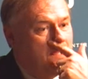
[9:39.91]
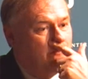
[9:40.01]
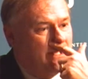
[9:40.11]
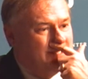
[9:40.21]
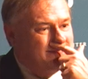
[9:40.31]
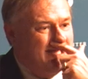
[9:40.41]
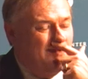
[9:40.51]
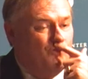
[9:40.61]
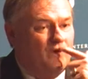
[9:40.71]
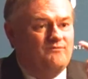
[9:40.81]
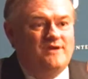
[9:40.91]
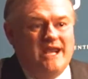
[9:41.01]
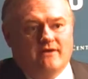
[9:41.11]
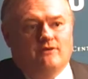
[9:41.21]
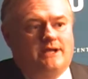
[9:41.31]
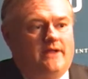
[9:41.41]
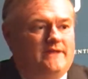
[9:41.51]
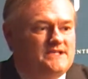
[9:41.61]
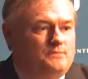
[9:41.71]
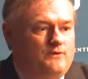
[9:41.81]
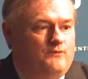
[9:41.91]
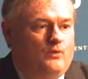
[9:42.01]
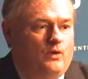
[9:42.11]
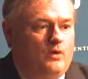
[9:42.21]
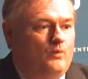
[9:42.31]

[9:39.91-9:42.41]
But I said, we've never done this before.